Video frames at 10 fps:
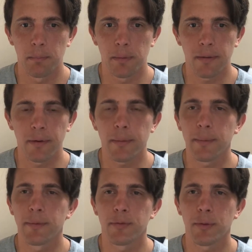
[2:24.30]
but I've never
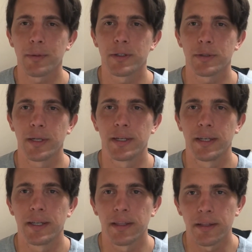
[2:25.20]
been formally trained
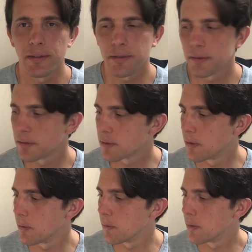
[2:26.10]
in any of this.
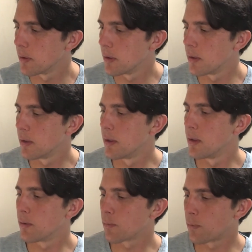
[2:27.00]
So
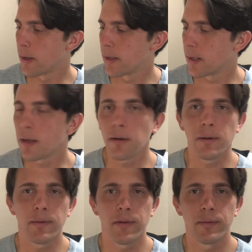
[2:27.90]
right now,
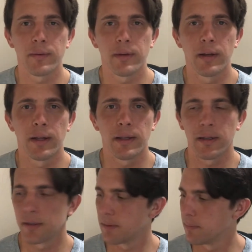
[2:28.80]
I've had,
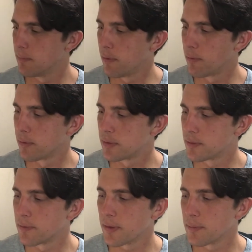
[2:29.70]
like, my voice
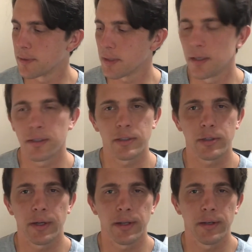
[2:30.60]
is very much
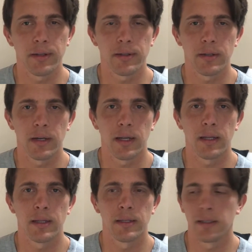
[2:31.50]
untrained.
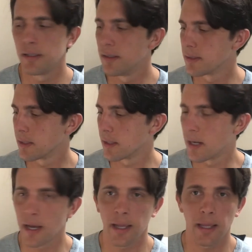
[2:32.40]
I need to sing a
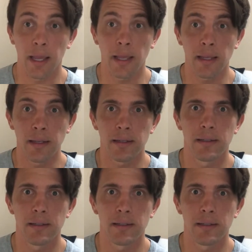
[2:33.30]
high A